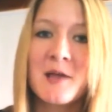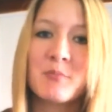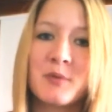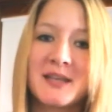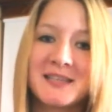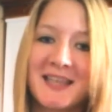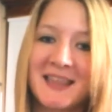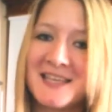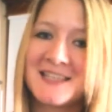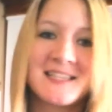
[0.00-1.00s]
but
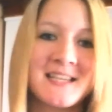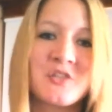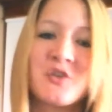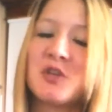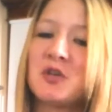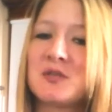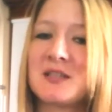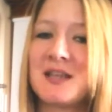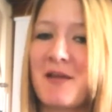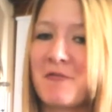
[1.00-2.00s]
these things you can use
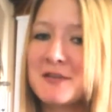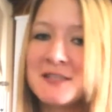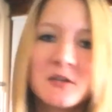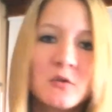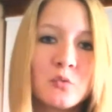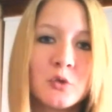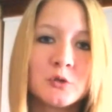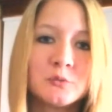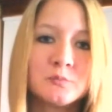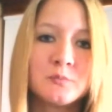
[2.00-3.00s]
in every single
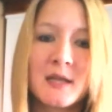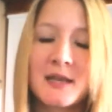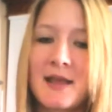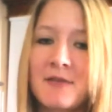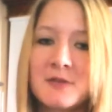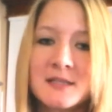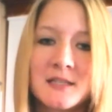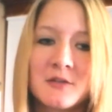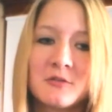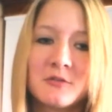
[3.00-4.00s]
room, in every
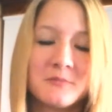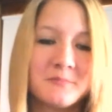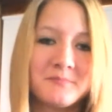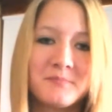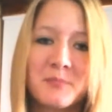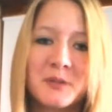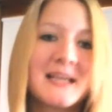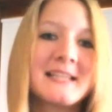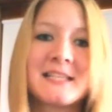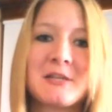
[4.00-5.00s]
single
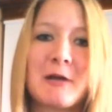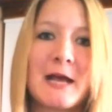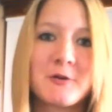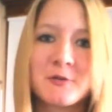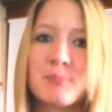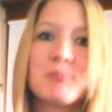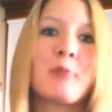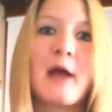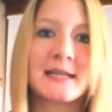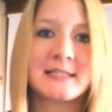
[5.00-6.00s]
place in your house
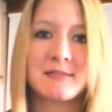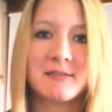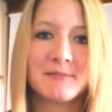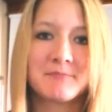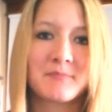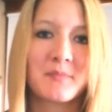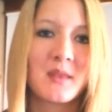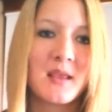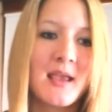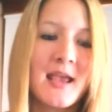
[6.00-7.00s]
practically.
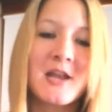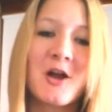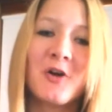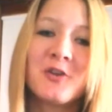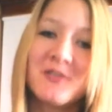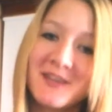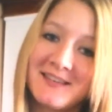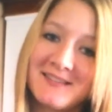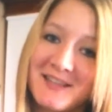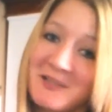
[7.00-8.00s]
And all you
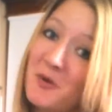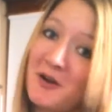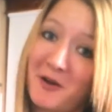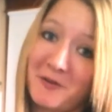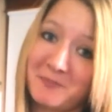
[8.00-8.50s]
need is water.